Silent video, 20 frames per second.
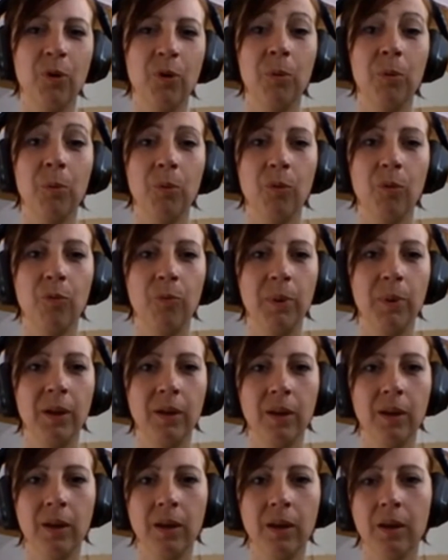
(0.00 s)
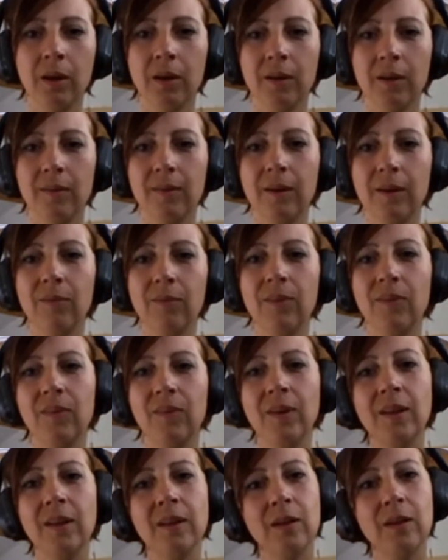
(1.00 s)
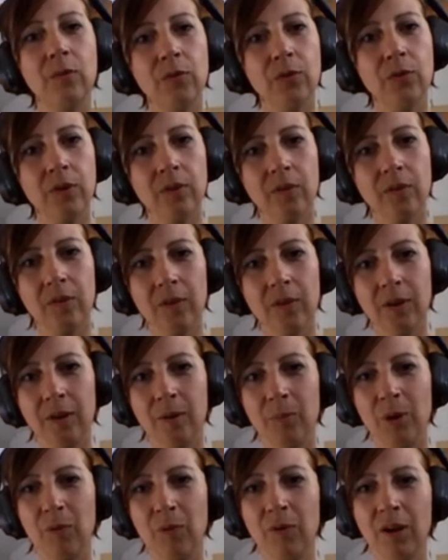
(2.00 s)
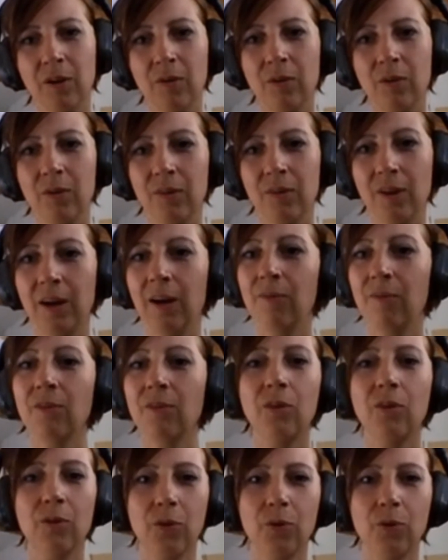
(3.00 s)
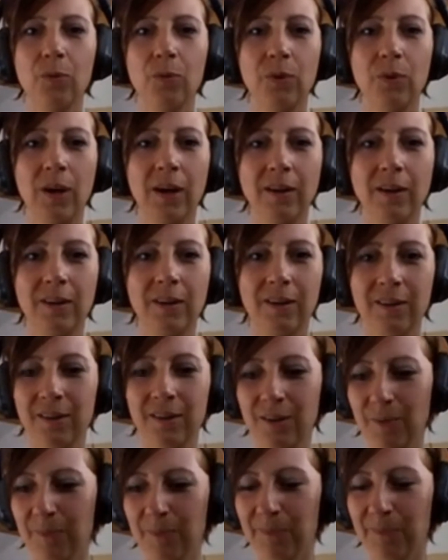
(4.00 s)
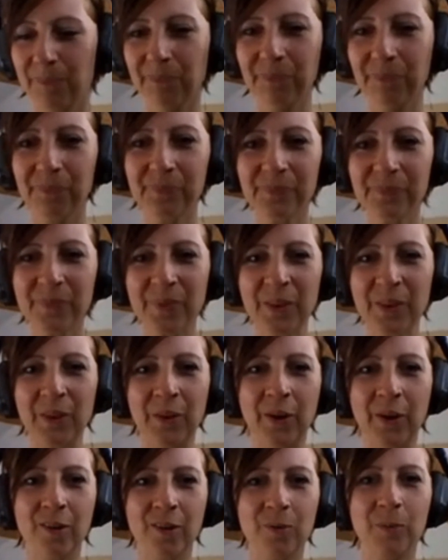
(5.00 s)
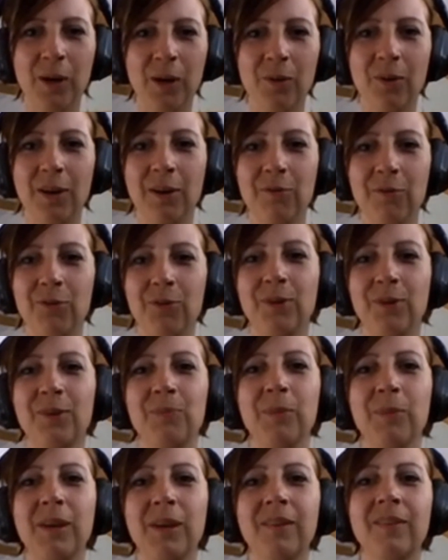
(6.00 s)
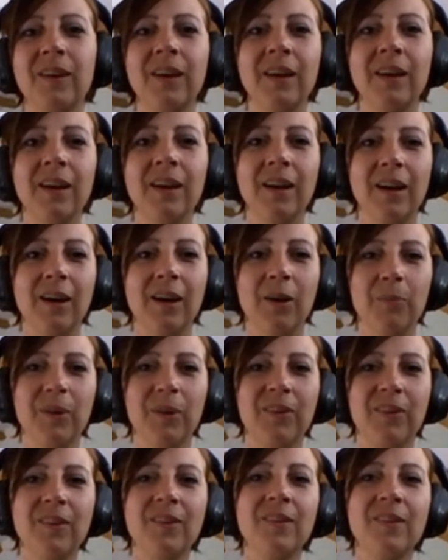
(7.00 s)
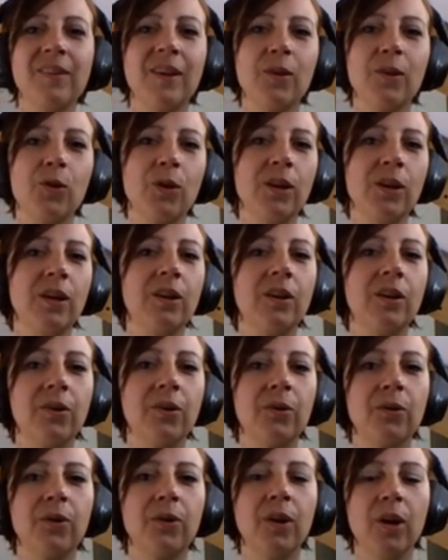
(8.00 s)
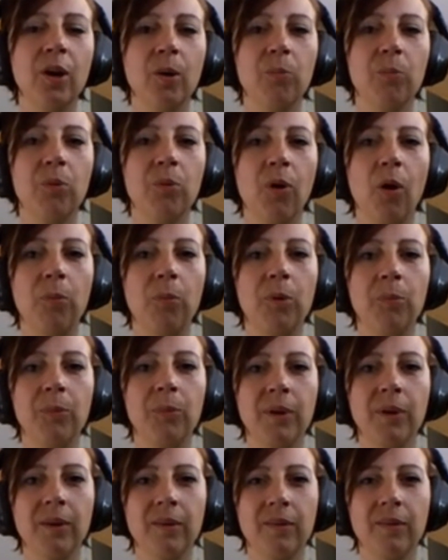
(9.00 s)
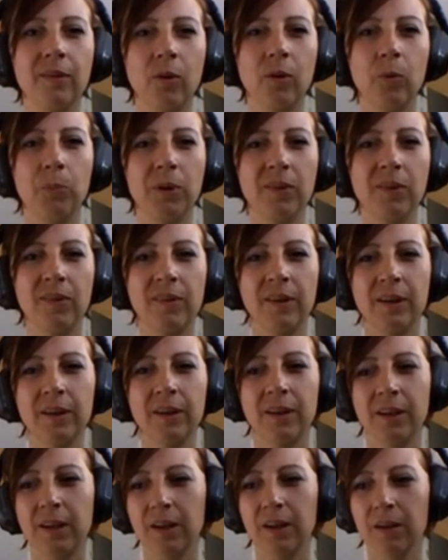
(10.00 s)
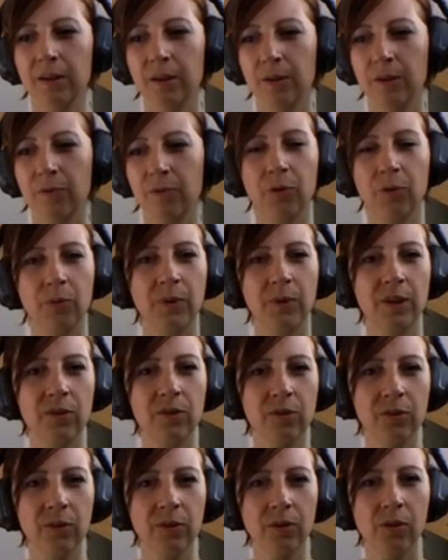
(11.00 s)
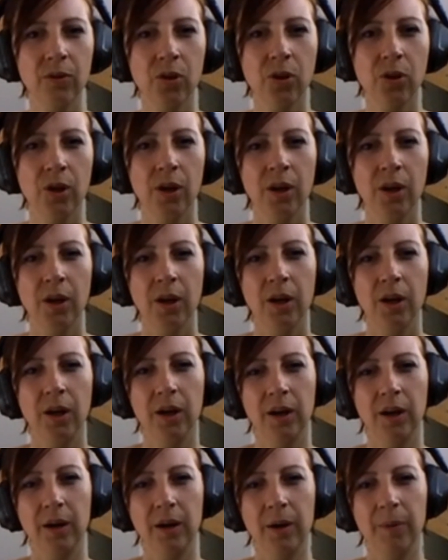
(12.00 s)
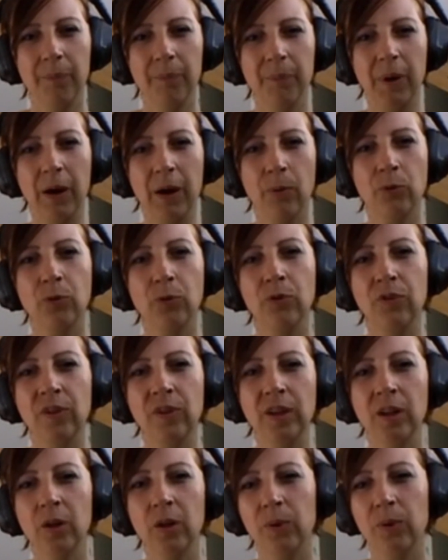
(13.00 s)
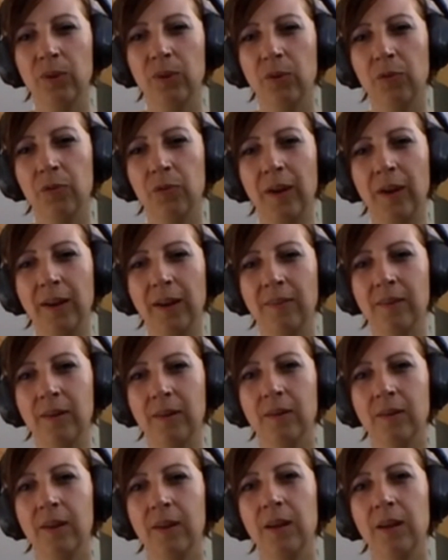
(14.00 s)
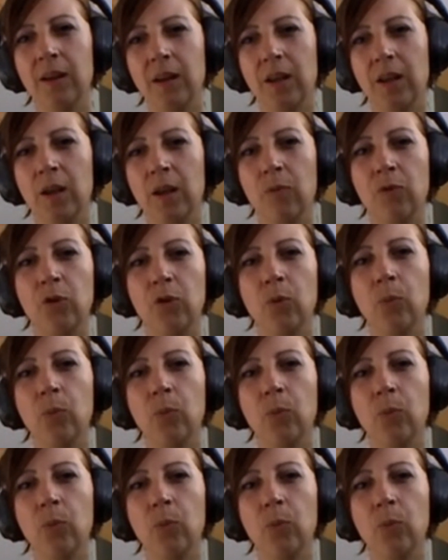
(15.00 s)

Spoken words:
problem of building 17 different event logs, I haven't gone through that nightmare, I have to admit. But this is actually another problem that is open standing for research, how to deal with the fact that if